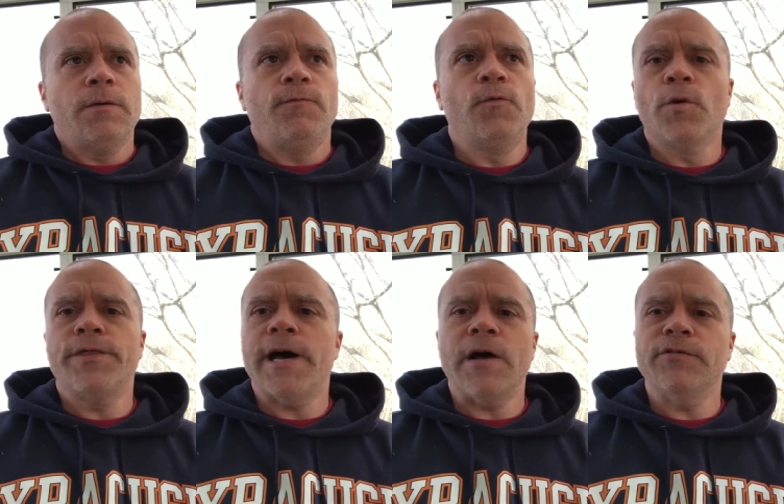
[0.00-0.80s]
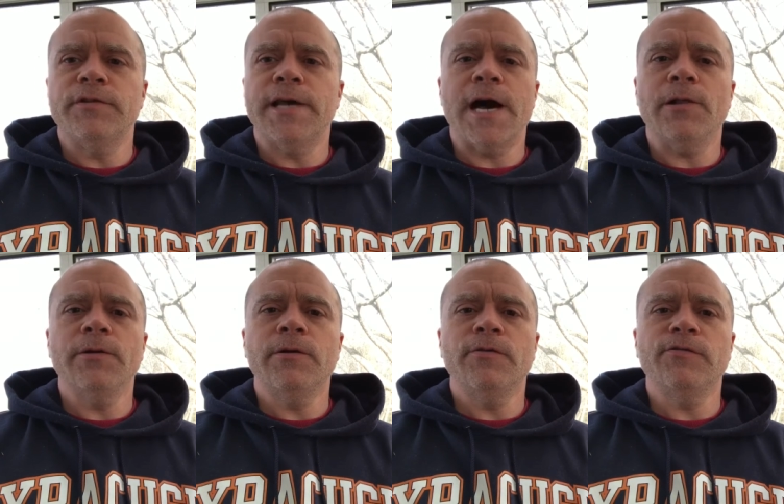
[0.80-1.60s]

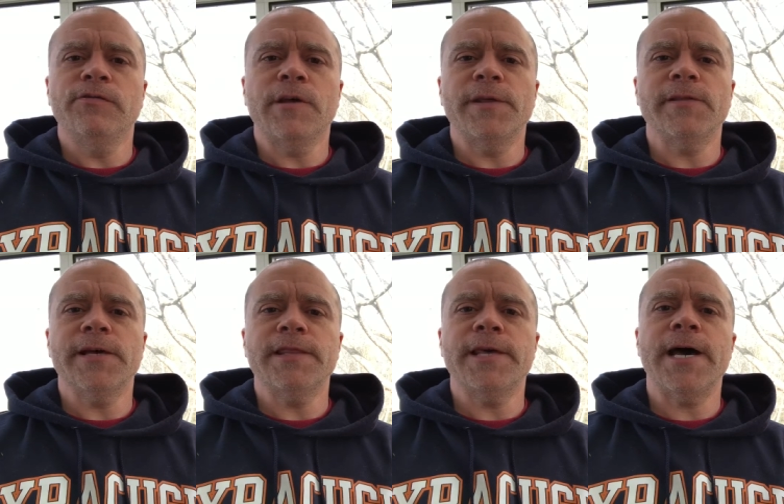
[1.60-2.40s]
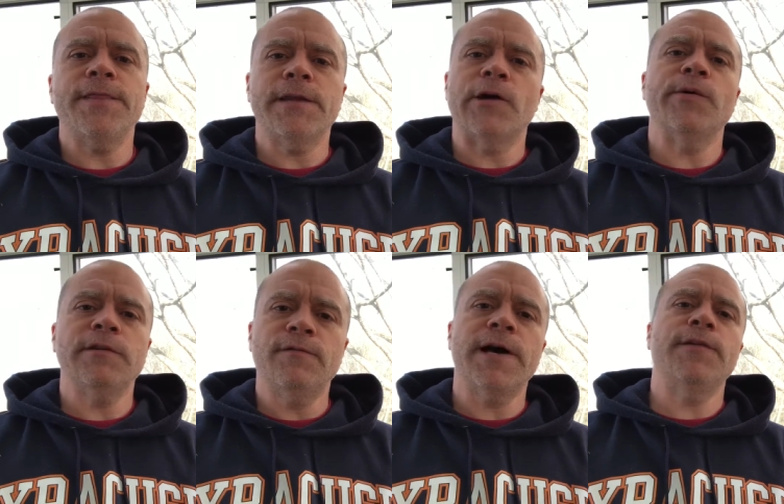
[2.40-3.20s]
$4,000 or something like that. Then I
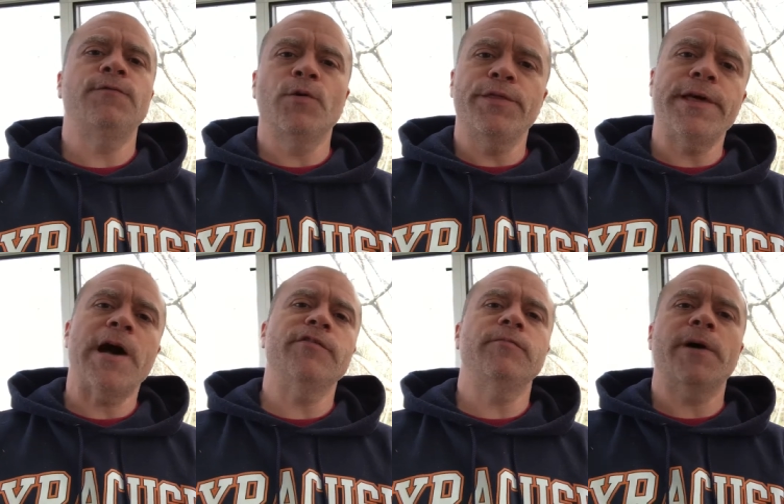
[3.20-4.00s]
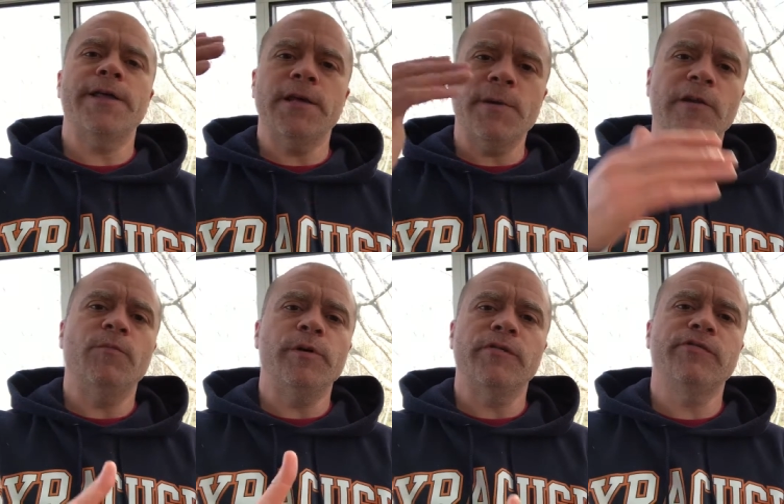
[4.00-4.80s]
would divide 4,000 by the amount
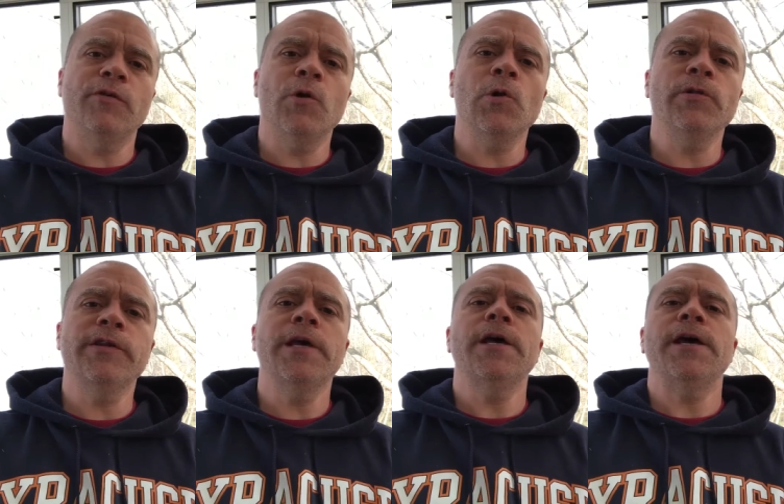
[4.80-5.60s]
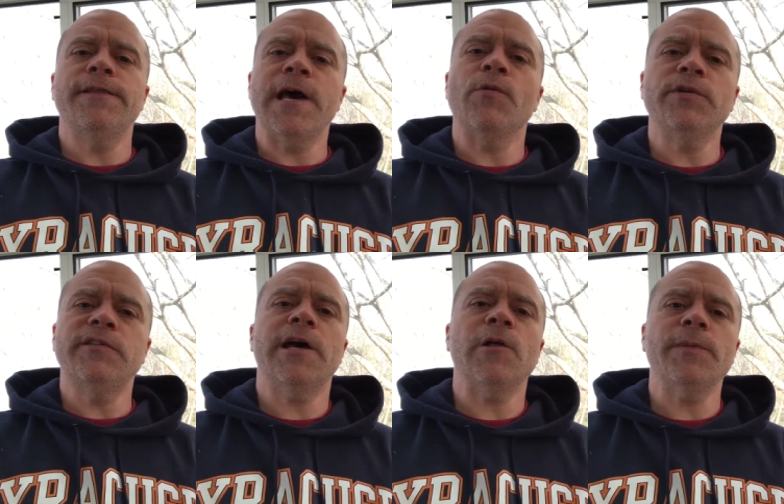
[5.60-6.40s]
of books sold, and that would
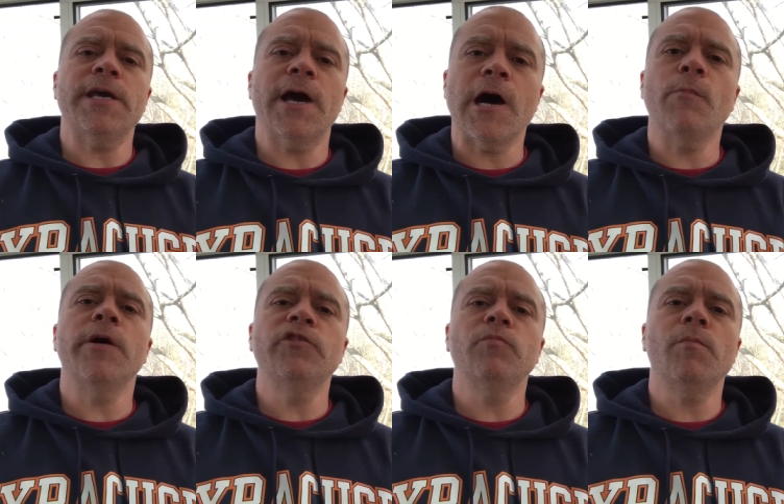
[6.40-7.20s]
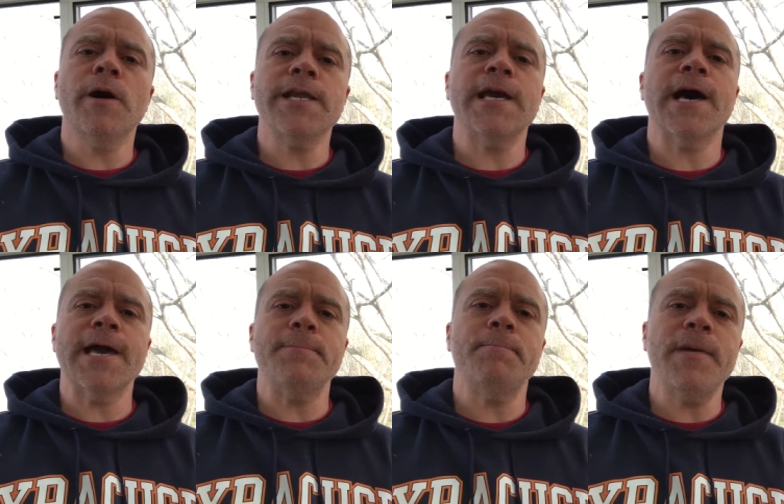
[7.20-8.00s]
tell me how much money
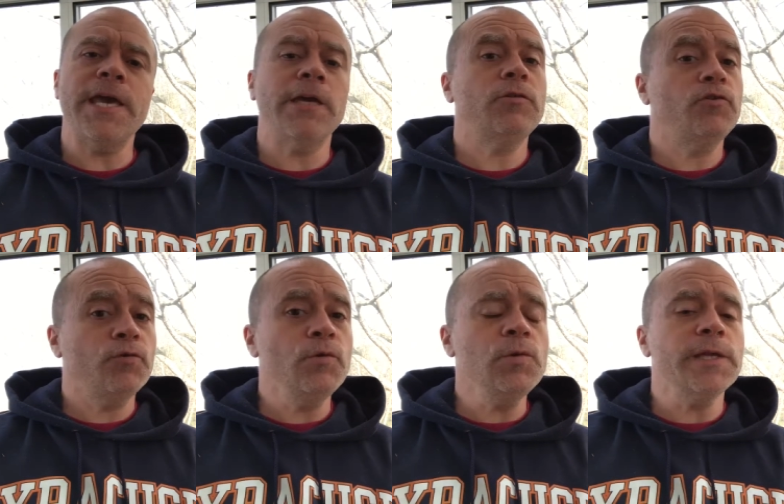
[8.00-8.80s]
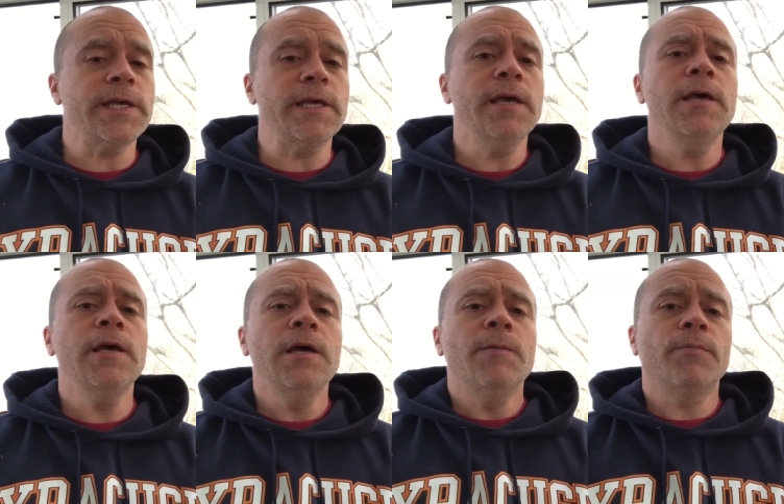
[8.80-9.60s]
I make truly
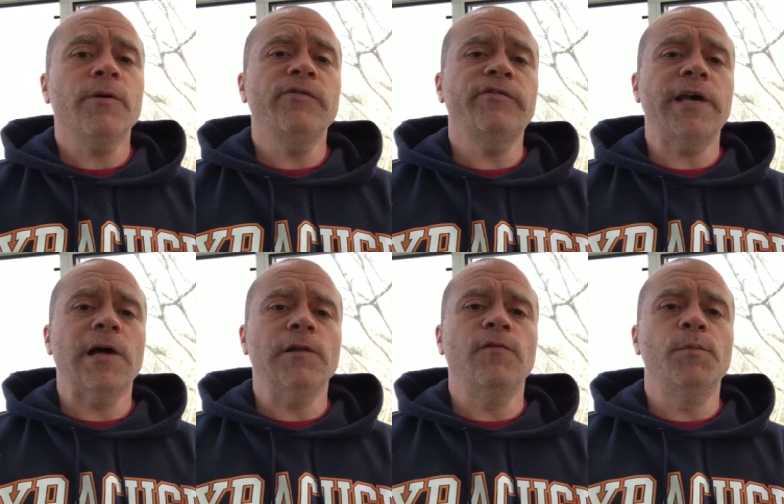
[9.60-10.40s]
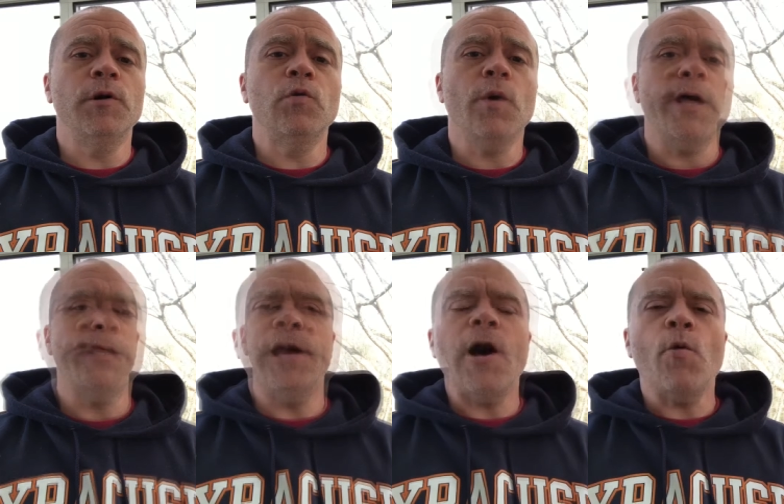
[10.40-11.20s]
per sale of book one.
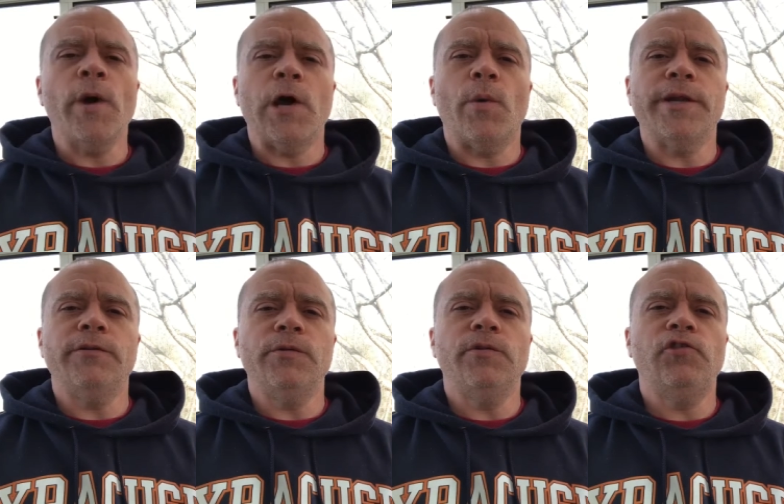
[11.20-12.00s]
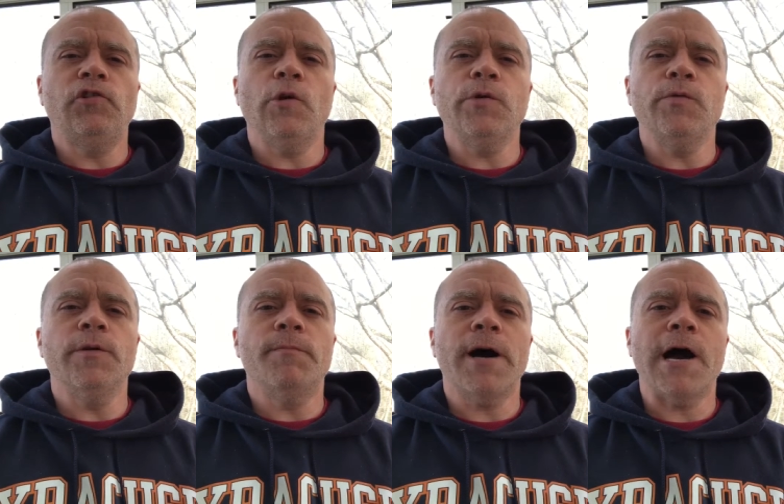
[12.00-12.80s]
So now what I want to do is show you
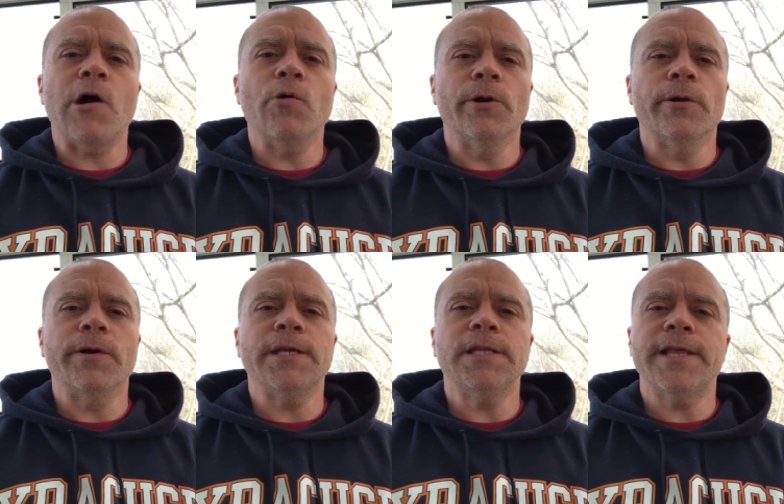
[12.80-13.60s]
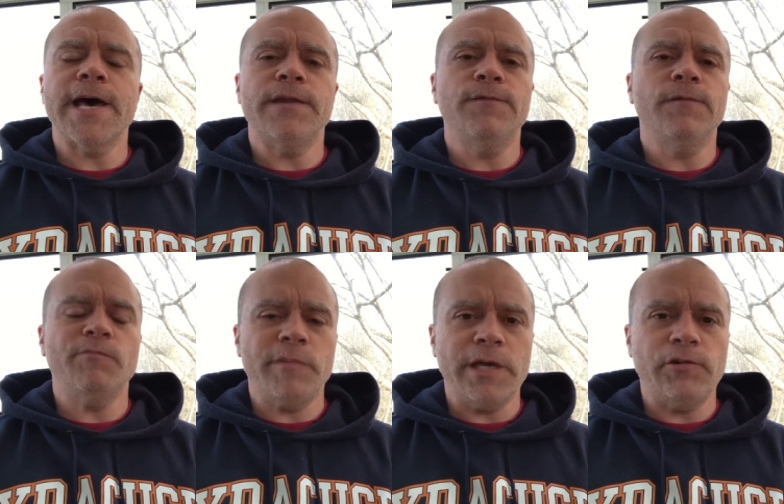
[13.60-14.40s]
the power in that
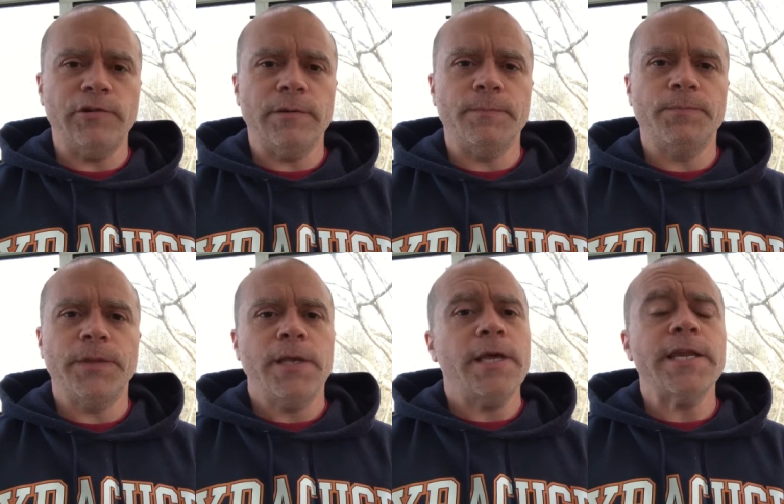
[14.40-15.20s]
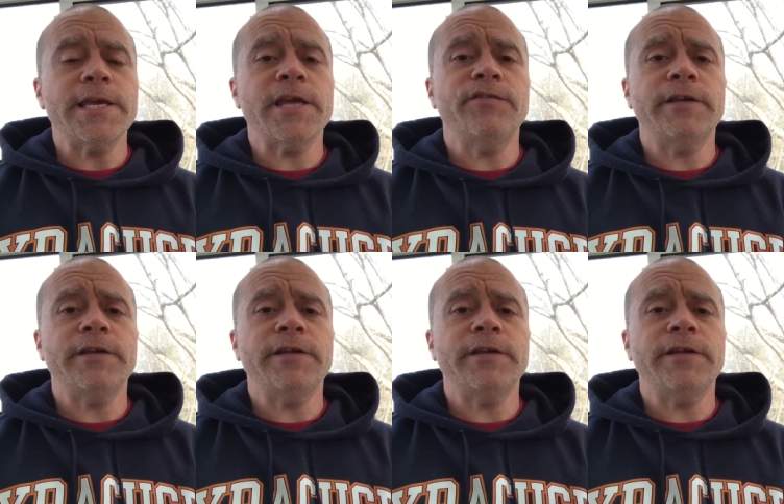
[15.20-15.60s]
information. And it gets